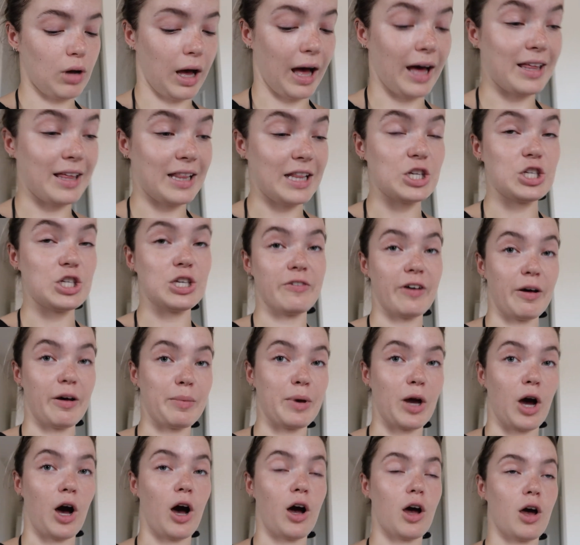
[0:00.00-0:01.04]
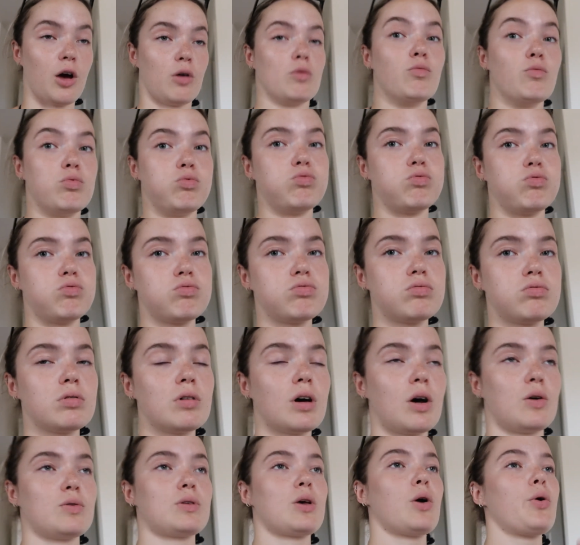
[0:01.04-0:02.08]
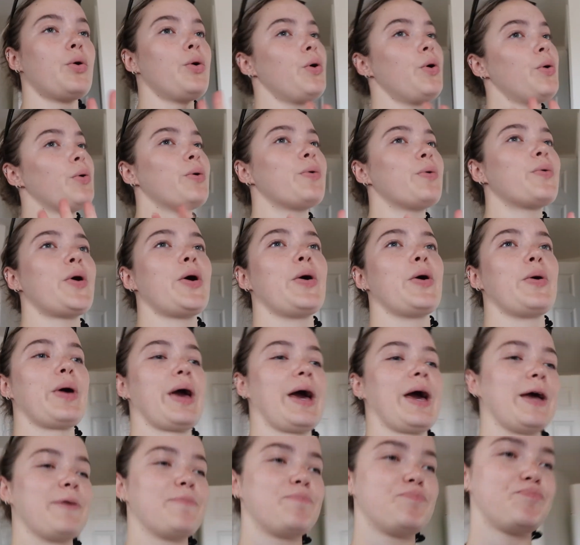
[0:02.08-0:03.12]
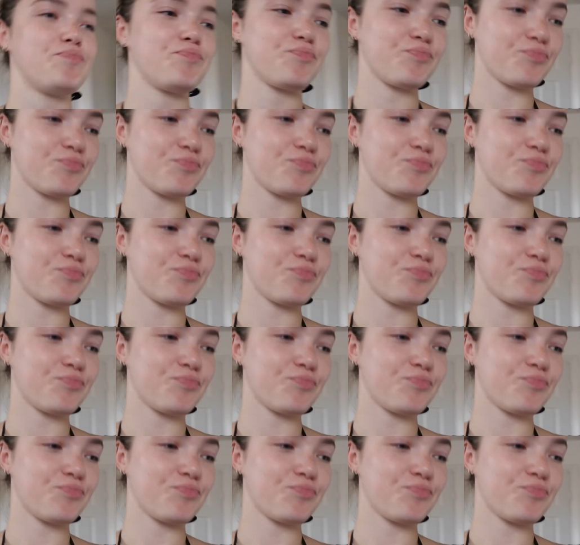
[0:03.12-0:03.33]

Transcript: I literally felt my heart go, oof. I was like, oh, okay.